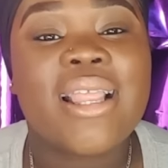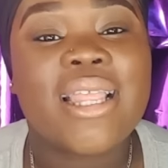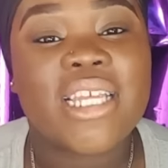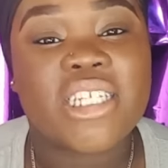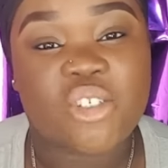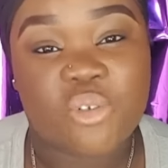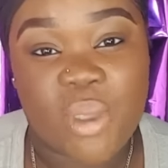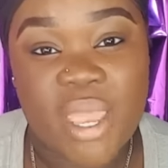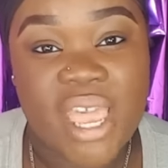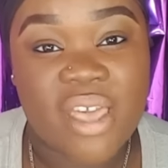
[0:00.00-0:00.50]

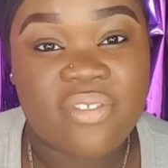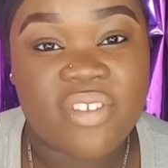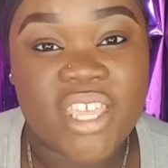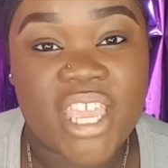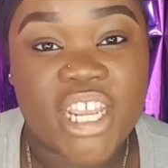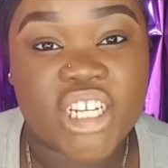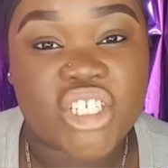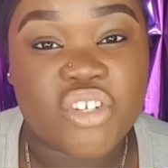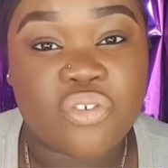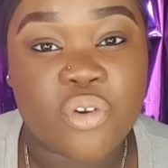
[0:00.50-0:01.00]
that you have
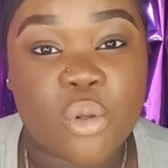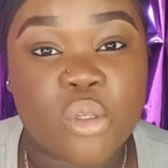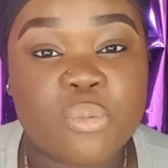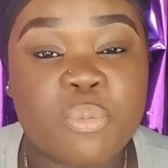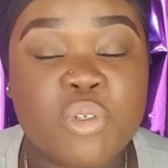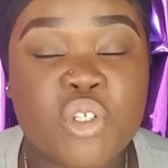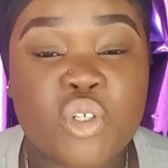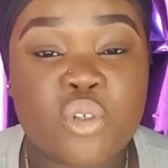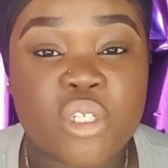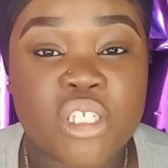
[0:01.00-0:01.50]
the extra
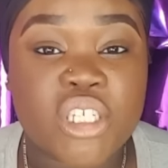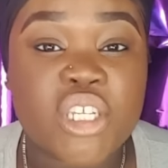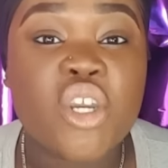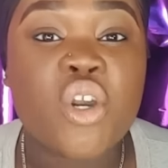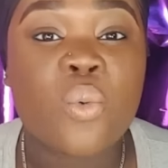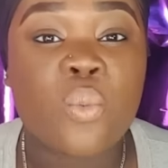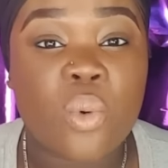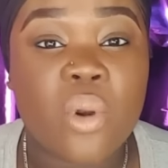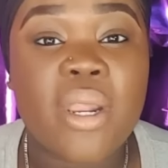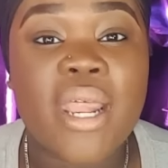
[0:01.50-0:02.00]
votes but you
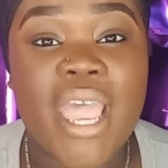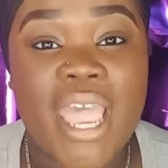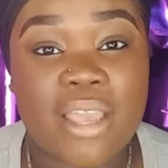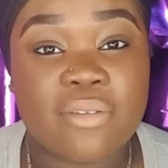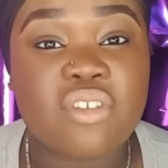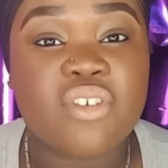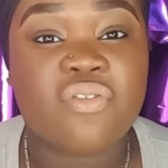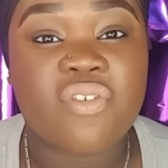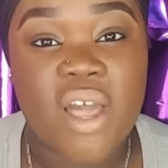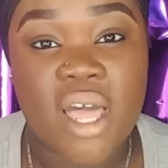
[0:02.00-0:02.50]
still would
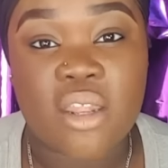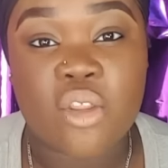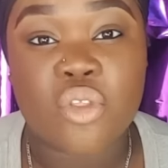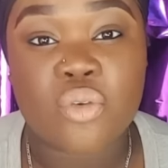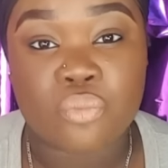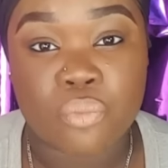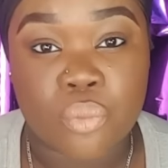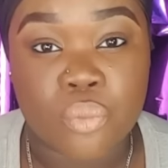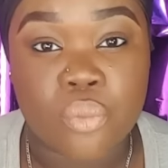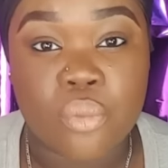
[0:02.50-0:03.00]
have to follow
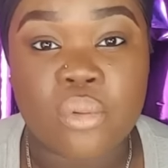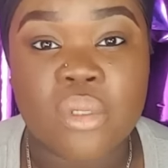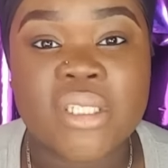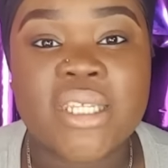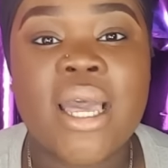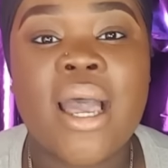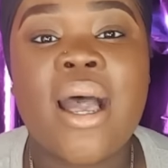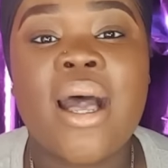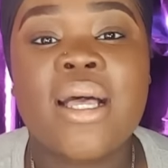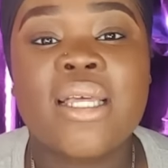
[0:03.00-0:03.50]
the rules